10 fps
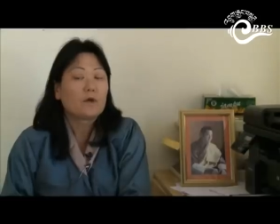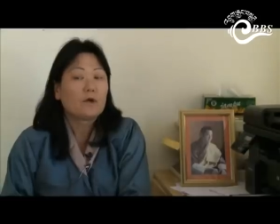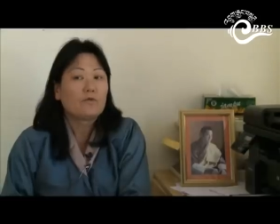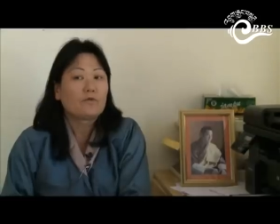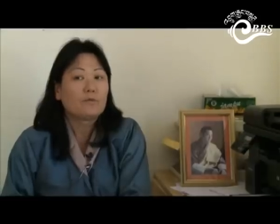
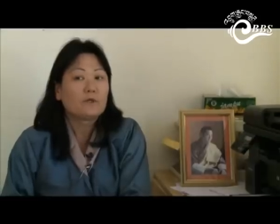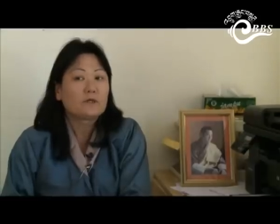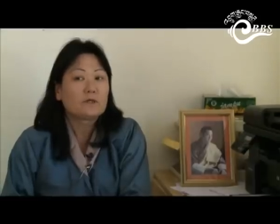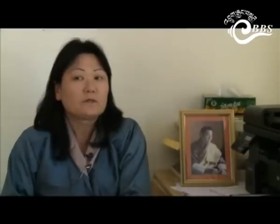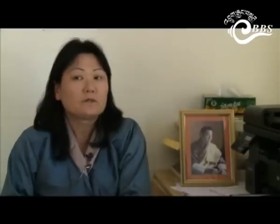
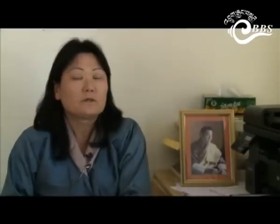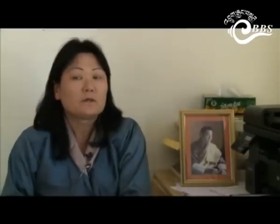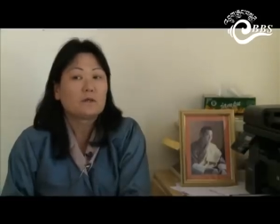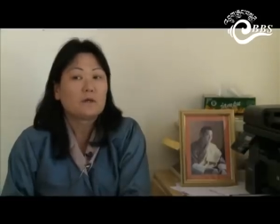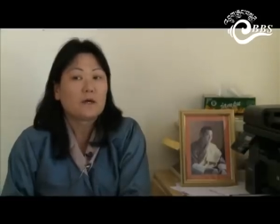information
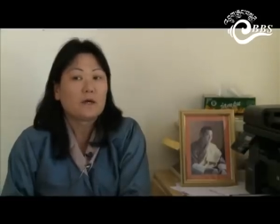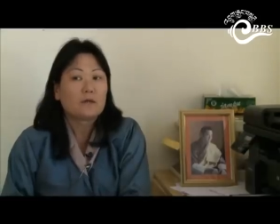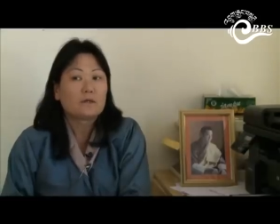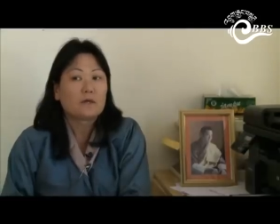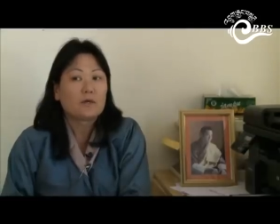
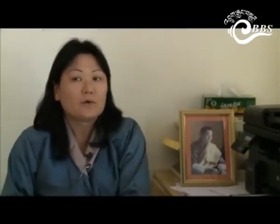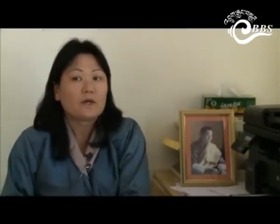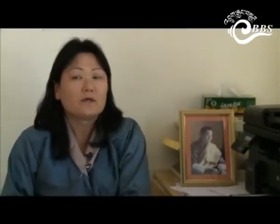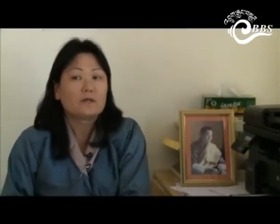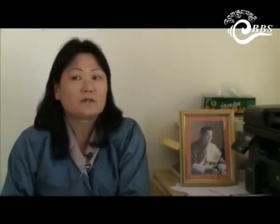and
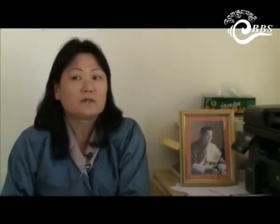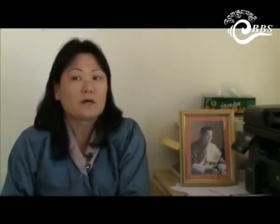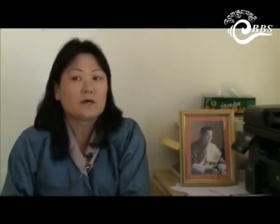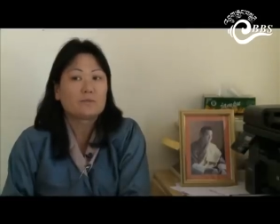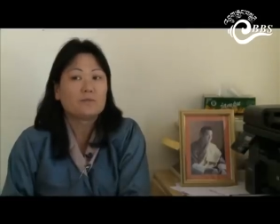awareness
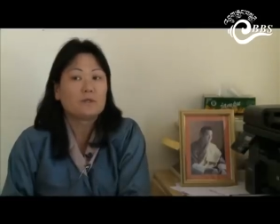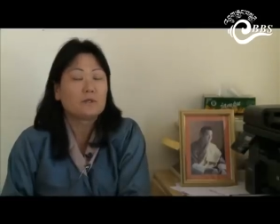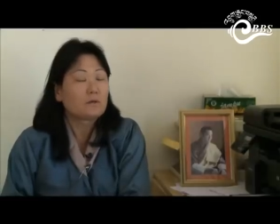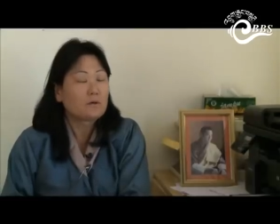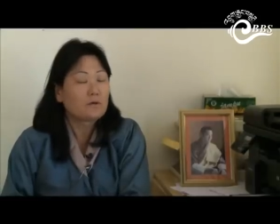has
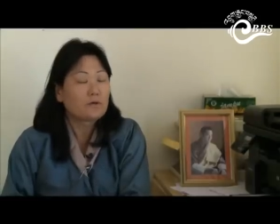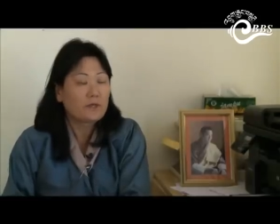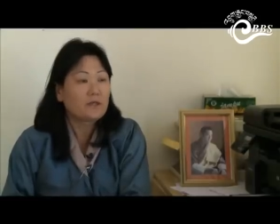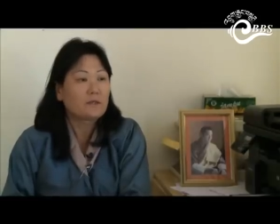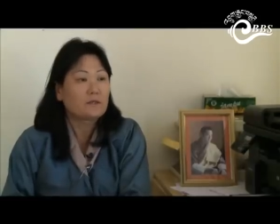been
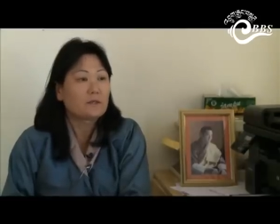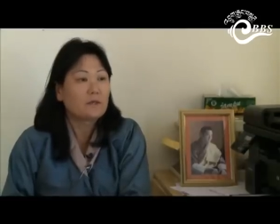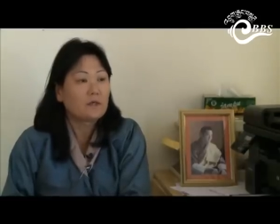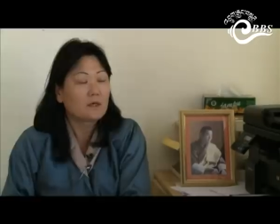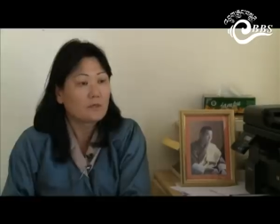
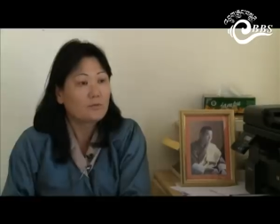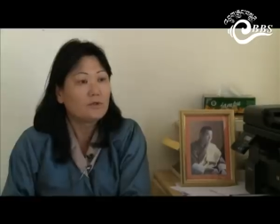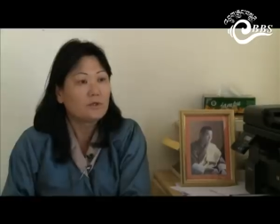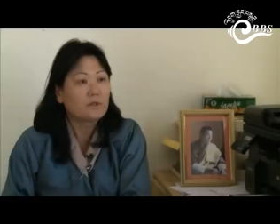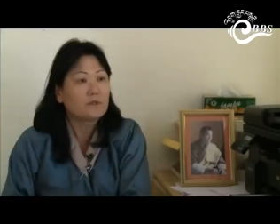created in the
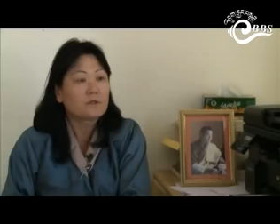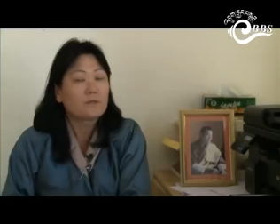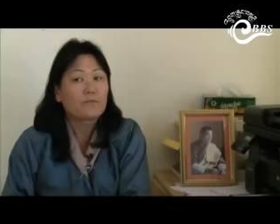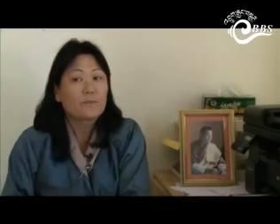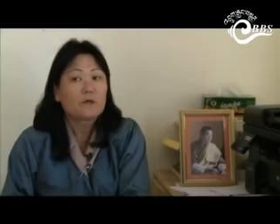communities.
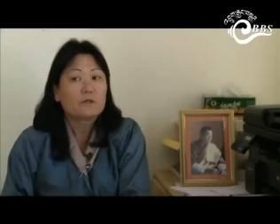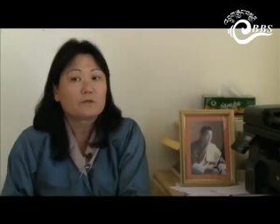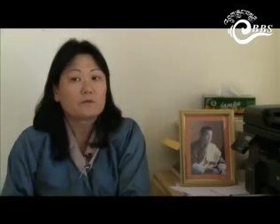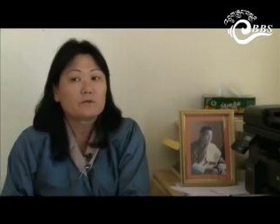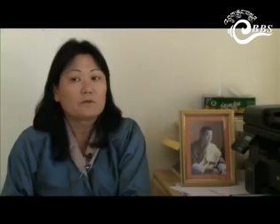
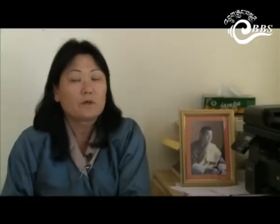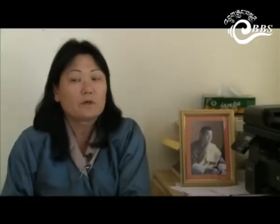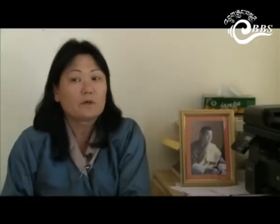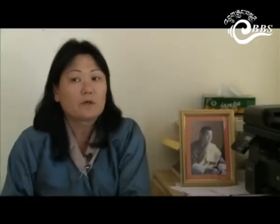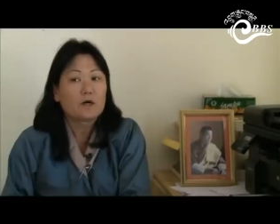So
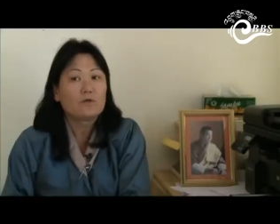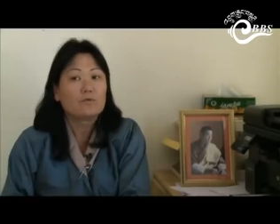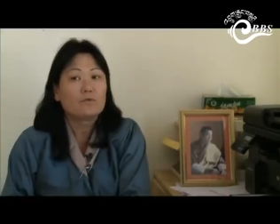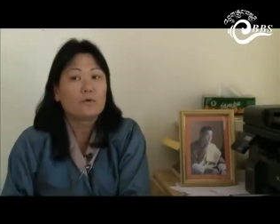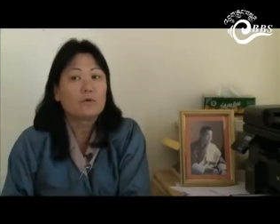
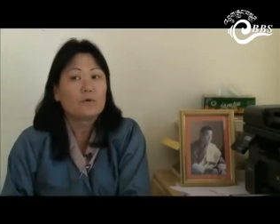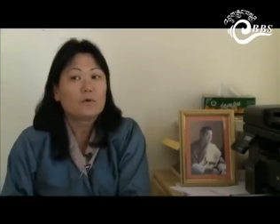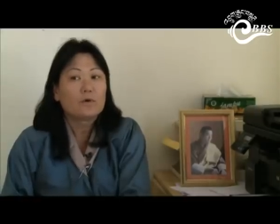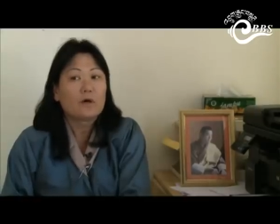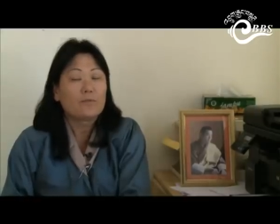now,
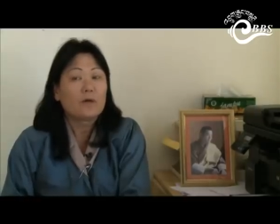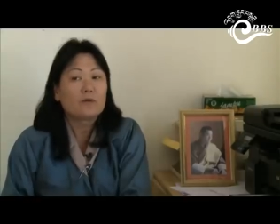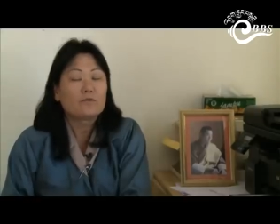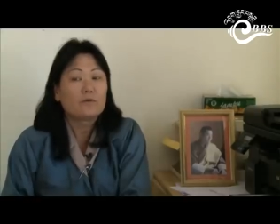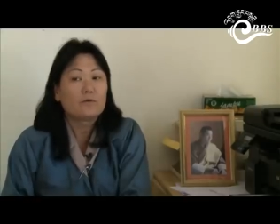
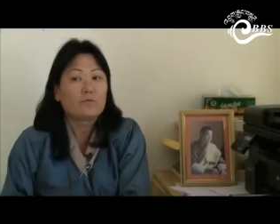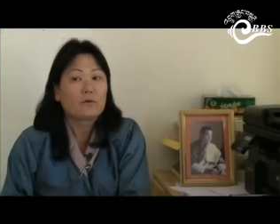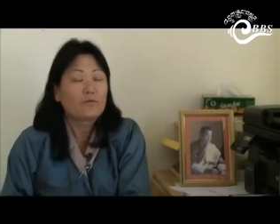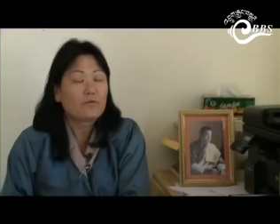apart from